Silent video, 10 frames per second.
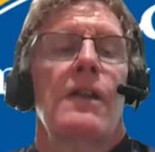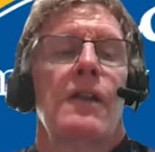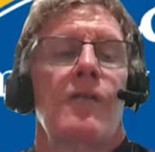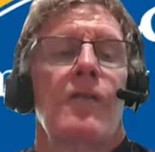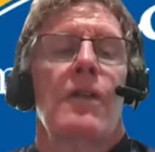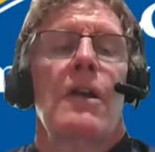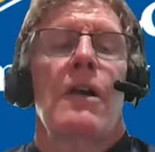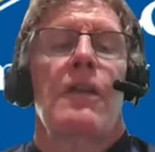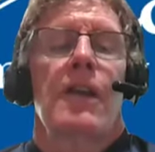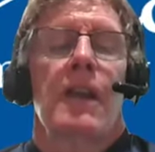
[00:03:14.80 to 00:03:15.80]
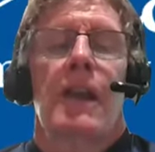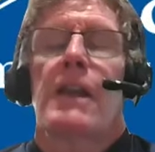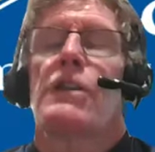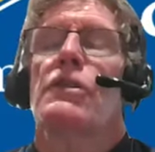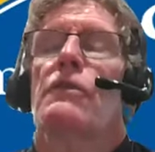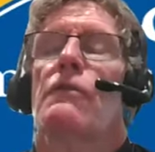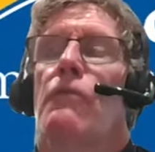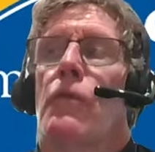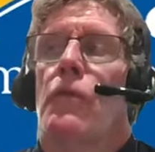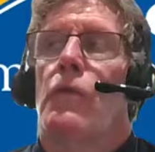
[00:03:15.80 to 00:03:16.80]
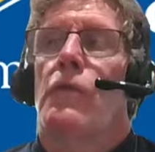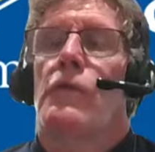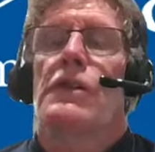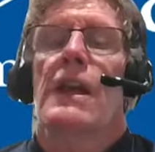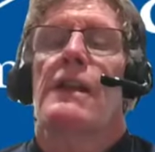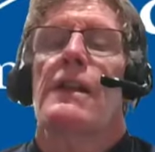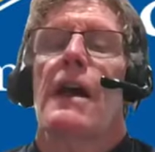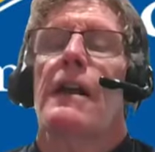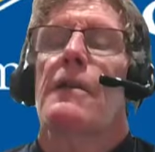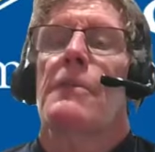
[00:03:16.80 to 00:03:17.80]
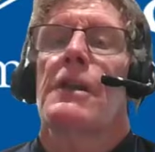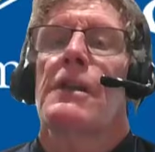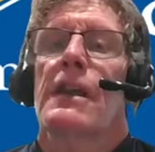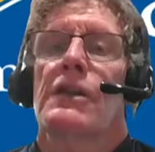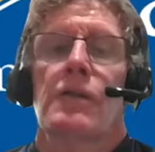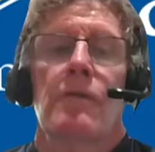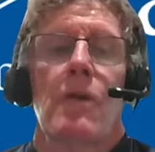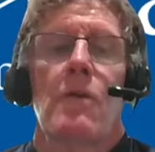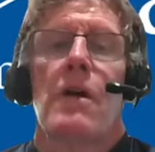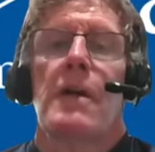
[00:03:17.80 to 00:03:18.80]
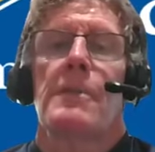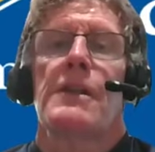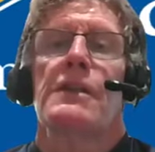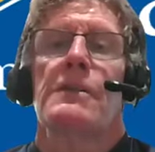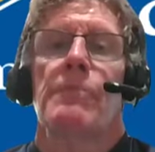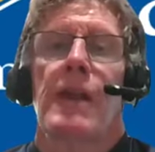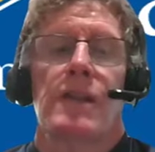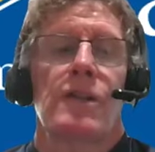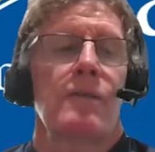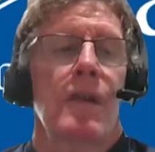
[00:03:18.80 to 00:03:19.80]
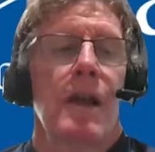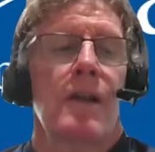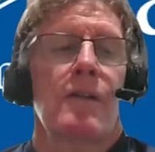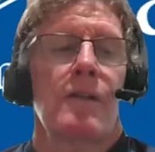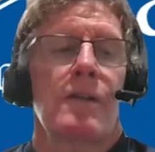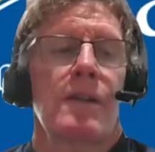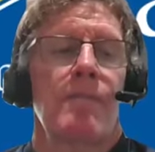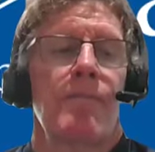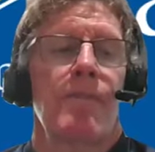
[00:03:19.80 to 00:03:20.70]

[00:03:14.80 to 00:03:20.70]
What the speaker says: the different authentication rules and documentation requirements in patient records.